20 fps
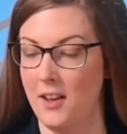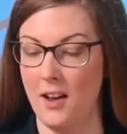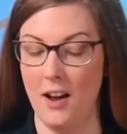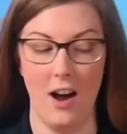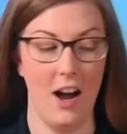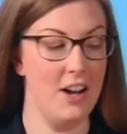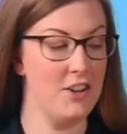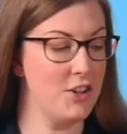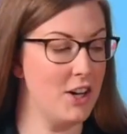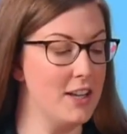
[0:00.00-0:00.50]

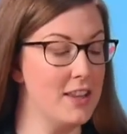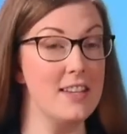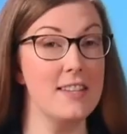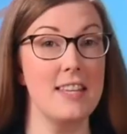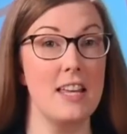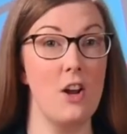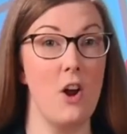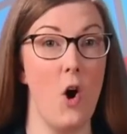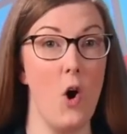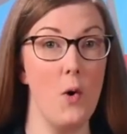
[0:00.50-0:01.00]
I tried this
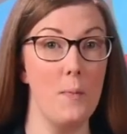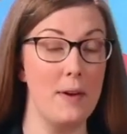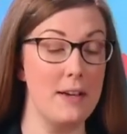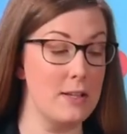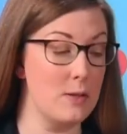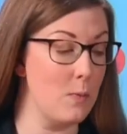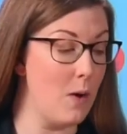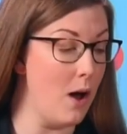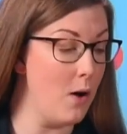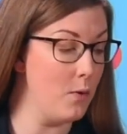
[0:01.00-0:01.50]
at home
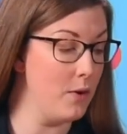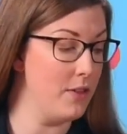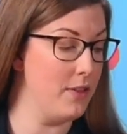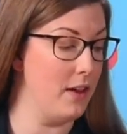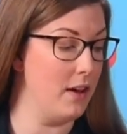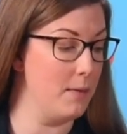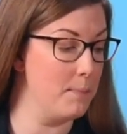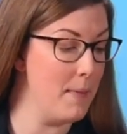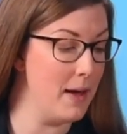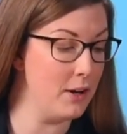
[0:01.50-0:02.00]
as well with
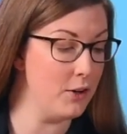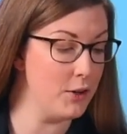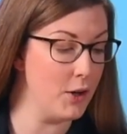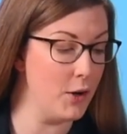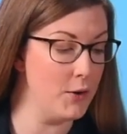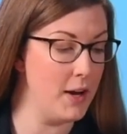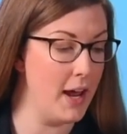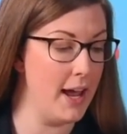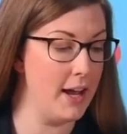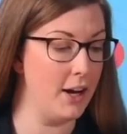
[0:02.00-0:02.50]
a metal
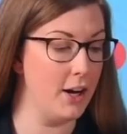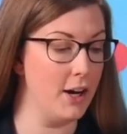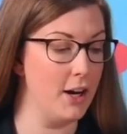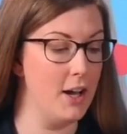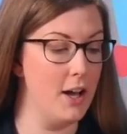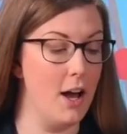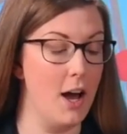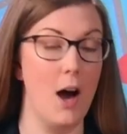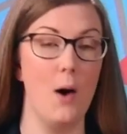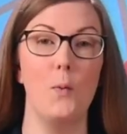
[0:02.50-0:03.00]
coat hanger,
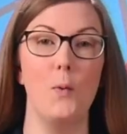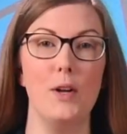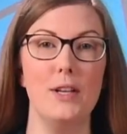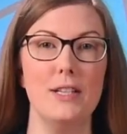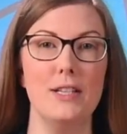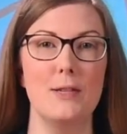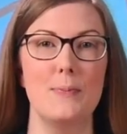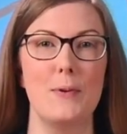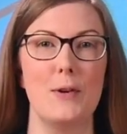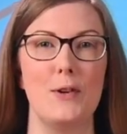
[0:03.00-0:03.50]
a
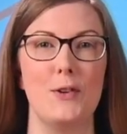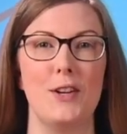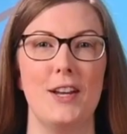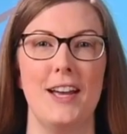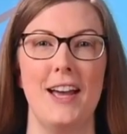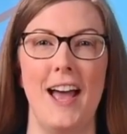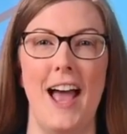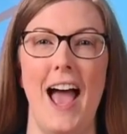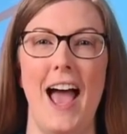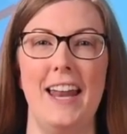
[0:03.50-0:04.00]
wooden spoon,
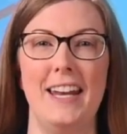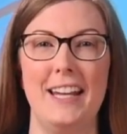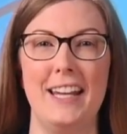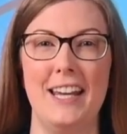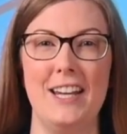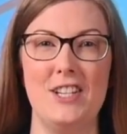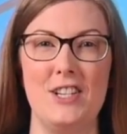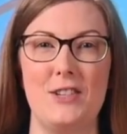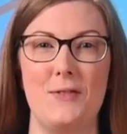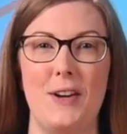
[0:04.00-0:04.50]
and a
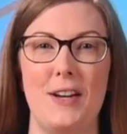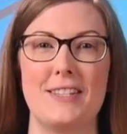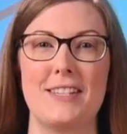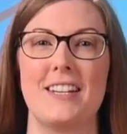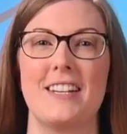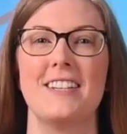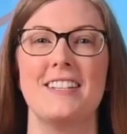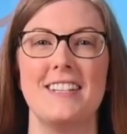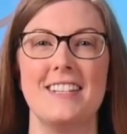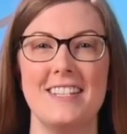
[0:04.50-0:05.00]
kitchen
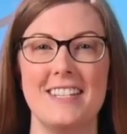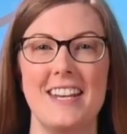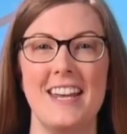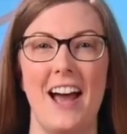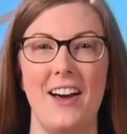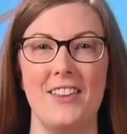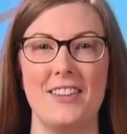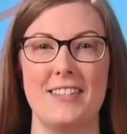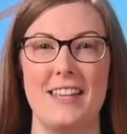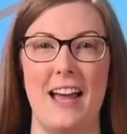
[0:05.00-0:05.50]
whisk to see
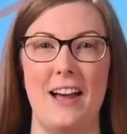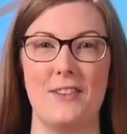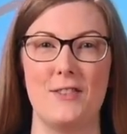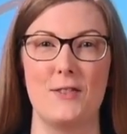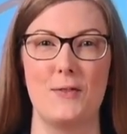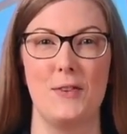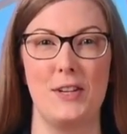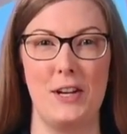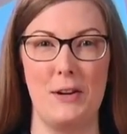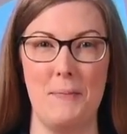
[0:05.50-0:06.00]
how the sounds
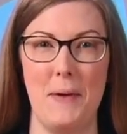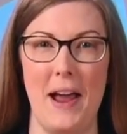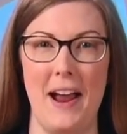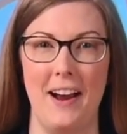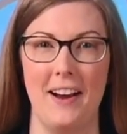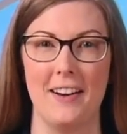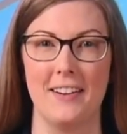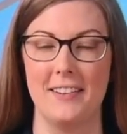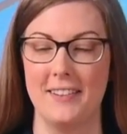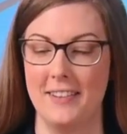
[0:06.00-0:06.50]
would
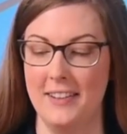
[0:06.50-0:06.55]
compare.